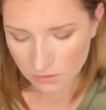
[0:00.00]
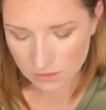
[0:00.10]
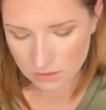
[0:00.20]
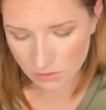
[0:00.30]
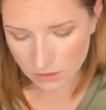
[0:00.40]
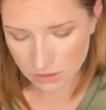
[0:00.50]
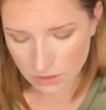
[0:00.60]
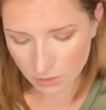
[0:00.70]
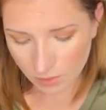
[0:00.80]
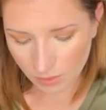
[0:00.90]
This one is
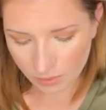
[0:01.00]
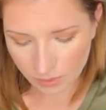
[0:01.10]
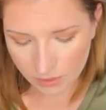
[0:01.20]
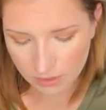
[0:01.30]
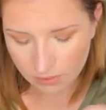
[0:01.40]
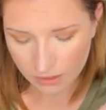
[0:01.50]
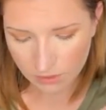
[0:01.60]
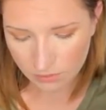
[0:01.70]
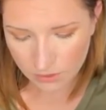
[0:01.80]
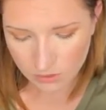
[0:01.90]
super pretty, but
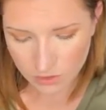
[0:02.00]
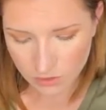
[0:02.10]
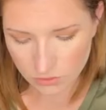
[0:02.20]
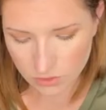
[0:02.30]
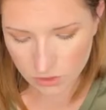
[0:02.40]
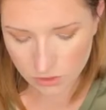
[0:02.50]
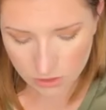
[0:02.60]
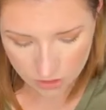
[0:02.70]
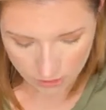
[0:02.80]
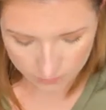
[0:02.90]
I don't want to go too
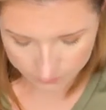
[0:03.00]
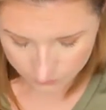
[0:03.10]
dark.